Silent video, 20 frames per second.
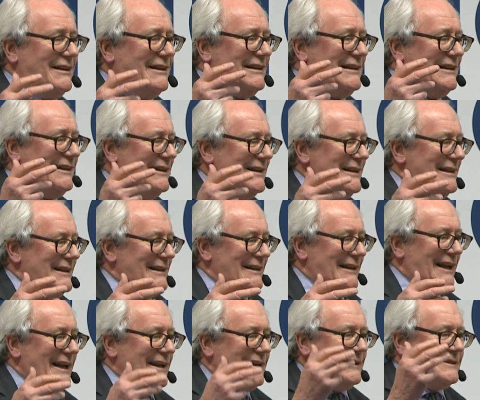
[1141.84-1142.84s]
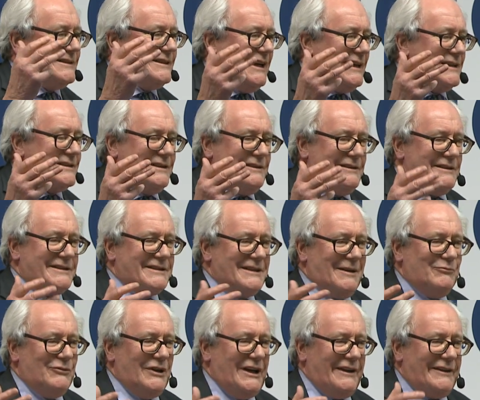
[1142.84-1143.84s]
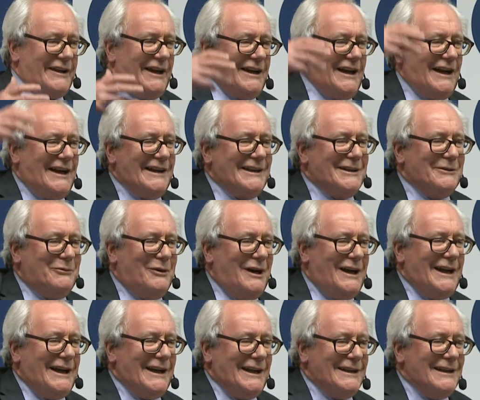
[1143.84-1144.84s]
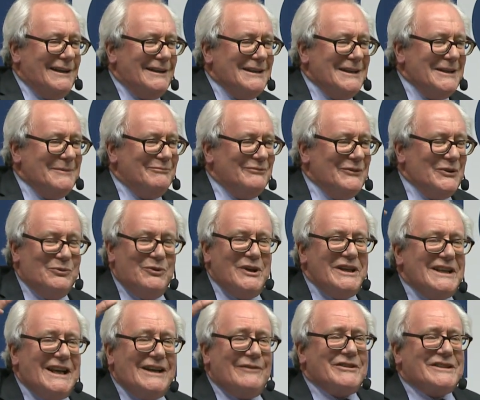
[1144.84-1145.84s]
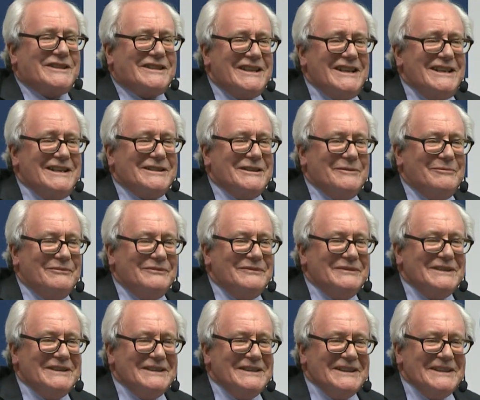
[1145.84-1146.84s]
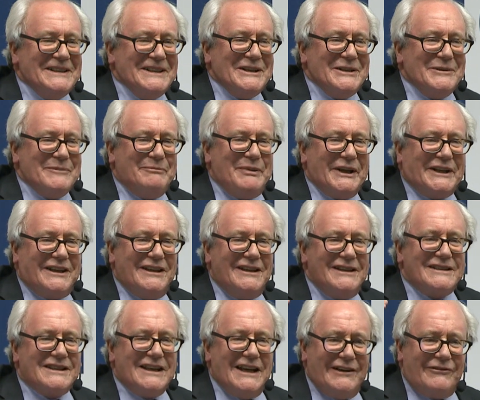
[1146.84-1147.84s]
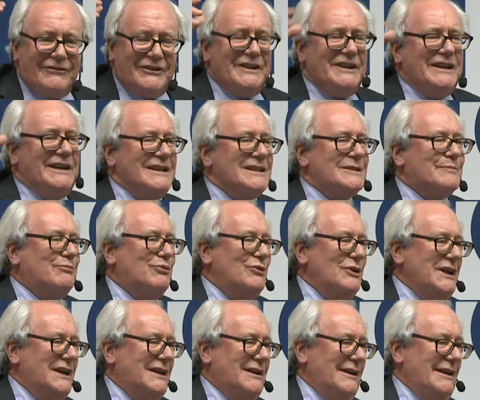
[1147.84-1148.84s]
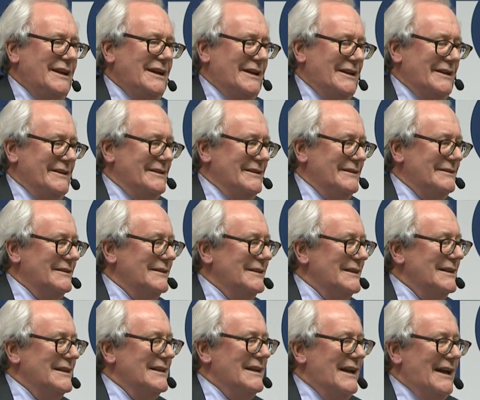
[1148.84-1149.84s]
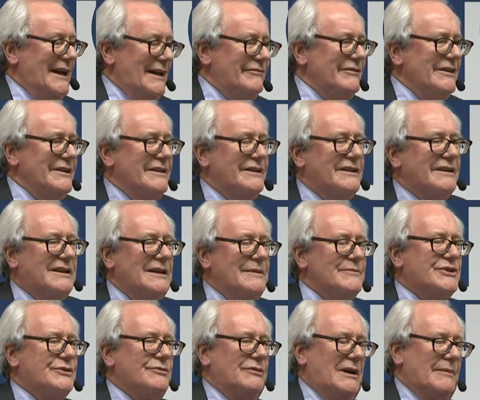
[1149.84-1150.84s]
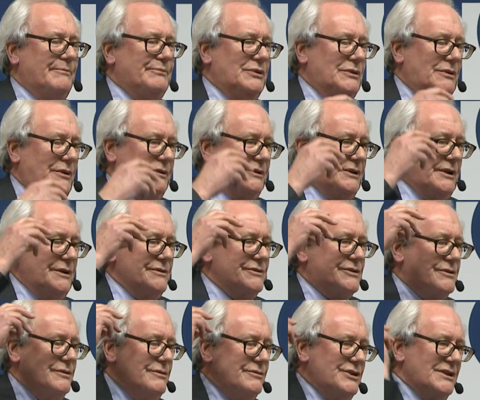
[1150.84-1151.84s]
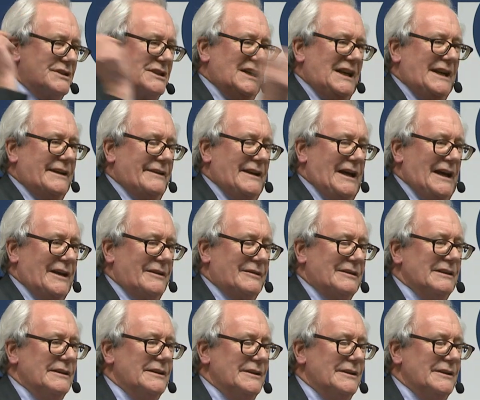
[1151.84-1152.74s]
are like a dozen somewhere. They hide away. We never see them because everything is pre-cleared. Everything that comes through our port goes through just like that.